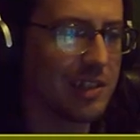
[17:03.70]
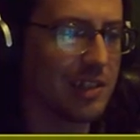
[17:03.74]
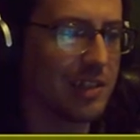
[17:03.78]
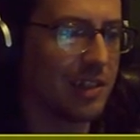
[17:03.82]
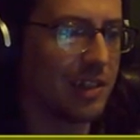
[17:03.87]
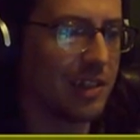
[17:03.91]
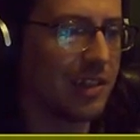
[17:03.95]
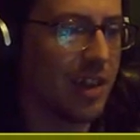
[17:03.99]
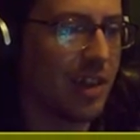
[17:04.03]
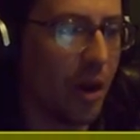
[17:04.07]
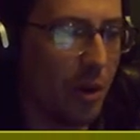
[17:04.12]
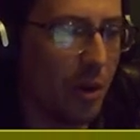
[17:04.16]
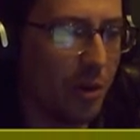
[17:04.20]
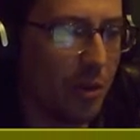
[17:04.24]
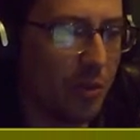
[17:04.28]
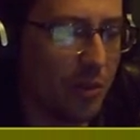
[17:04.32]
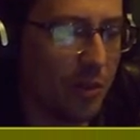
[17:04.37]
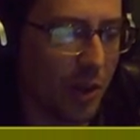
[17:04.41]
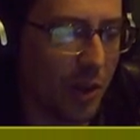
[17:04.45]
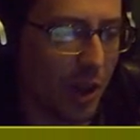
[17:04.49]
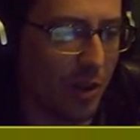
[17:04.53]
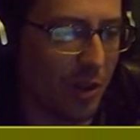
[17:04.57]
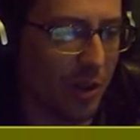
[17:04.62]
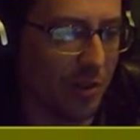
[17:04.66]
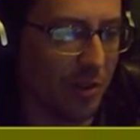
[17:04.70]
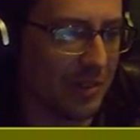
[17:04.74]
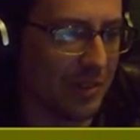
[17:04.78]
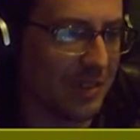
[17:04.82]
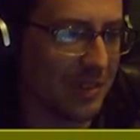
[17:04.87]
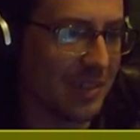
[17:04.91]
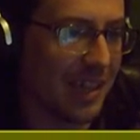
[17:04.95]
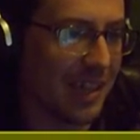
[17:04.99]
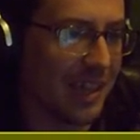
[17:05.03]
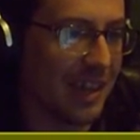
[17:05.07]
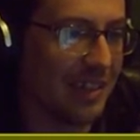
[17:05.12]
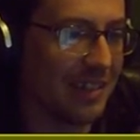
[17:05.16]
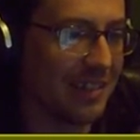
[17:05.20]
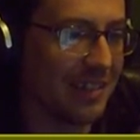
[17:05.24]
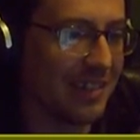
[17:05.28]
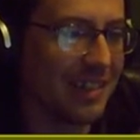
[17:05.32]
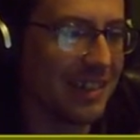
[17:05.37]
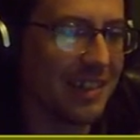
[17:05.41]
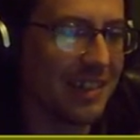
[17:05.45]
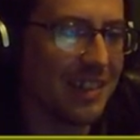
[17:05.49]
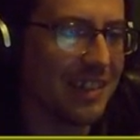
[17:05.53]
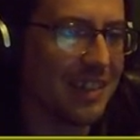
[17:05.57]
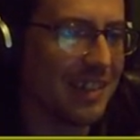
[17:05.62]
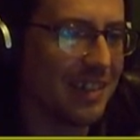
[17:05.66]
and overloads. That
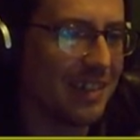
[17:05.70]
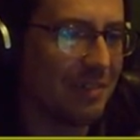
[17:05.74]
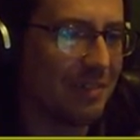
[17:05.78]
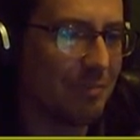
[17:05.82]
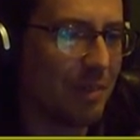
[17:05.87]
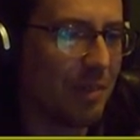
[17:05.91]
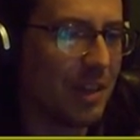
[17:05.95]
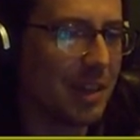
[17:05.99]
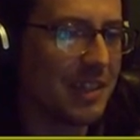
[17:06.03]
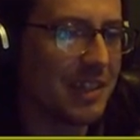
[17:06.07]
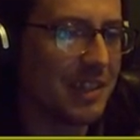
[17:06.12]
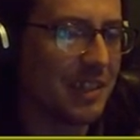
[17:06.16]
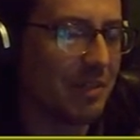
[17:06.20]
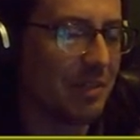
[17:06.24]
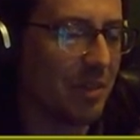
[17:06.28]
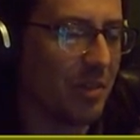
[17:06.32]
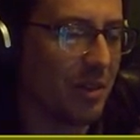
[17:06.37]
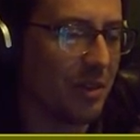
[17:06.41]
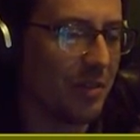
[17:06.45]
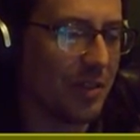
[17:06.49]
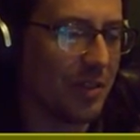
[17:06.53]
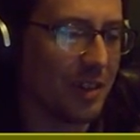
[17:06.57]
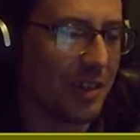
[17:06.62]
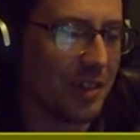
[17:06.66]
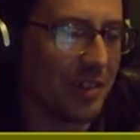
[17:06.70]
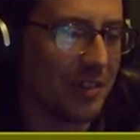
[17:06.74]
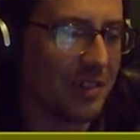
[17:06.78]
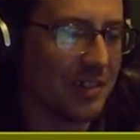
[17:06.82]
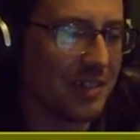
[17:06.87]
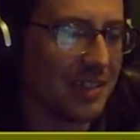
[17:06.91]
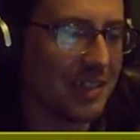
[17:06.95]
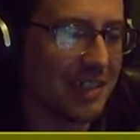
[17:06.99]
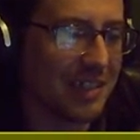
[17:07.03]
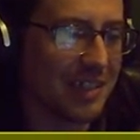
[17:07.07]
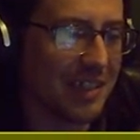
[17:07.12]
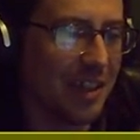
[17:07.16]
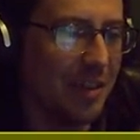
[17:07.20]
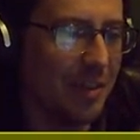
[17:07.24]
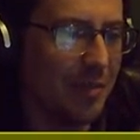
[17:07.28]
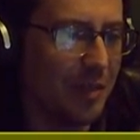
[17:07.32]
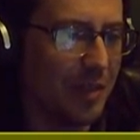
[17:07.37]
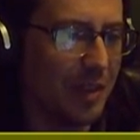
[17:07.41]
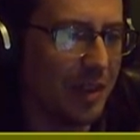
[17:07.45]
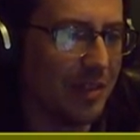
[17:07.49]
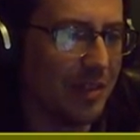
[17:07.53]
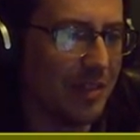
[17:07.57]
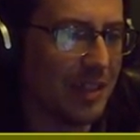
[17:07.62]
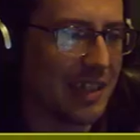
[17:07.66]
why did you overload?
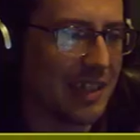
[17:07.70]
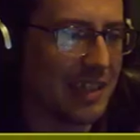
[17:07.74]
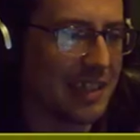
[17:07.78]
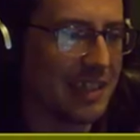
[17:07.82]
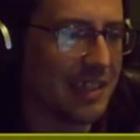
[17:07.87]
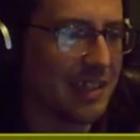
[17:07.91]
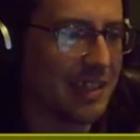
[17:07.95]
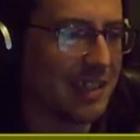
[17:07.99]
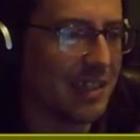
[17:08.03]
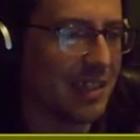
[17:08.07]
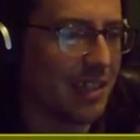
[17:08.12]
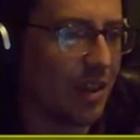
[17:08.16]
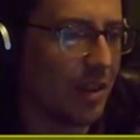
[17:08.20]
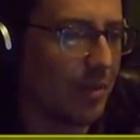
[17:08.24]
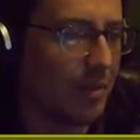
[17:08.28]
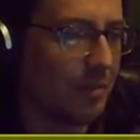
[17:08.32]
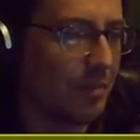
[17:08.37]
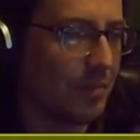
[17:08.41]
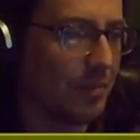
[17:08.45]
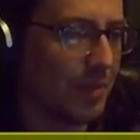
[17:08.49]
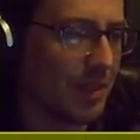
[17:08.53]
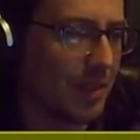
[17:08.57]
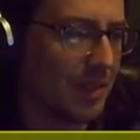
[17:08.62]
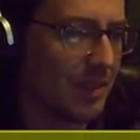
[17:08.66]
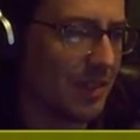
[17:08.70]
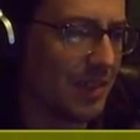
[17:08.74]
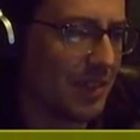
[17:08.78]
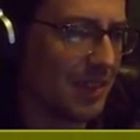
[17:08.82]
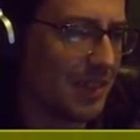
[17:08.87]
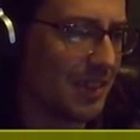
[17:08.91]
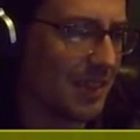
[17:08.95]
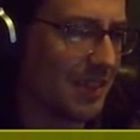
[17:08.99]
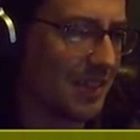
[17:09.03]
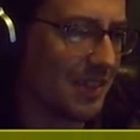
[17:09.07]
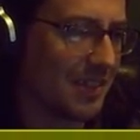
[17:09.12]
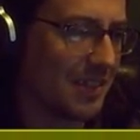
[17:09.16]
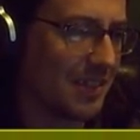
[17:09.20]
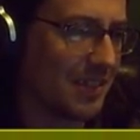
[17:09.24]
Overload is dumb and it's